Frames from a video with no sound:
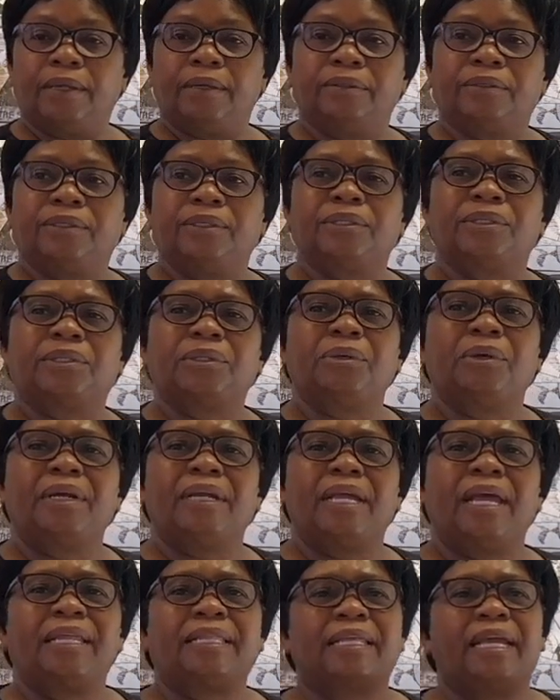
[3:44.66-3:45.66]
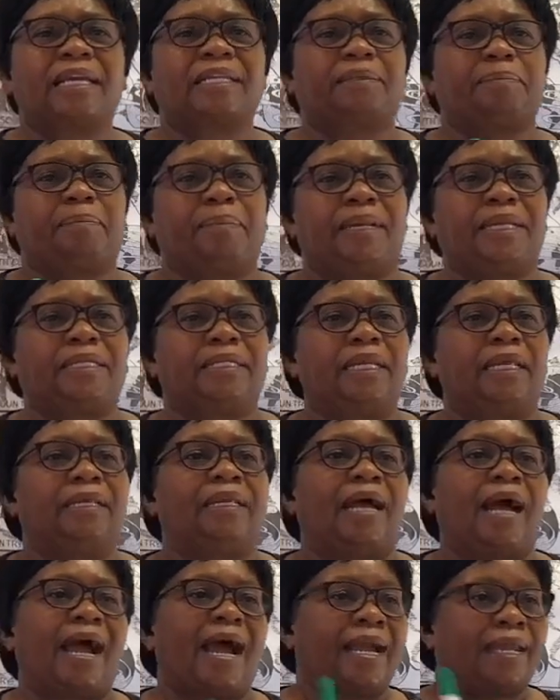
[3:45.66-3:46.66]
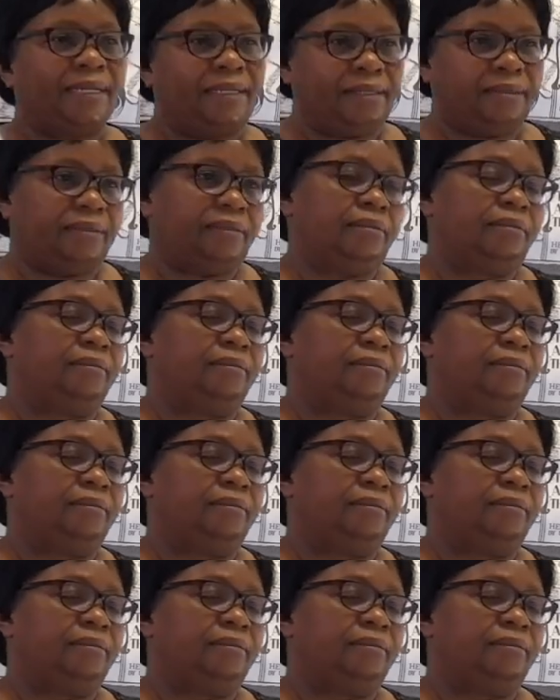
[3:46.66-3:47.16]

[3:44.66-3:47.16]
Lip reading: Did you hear the expression idle?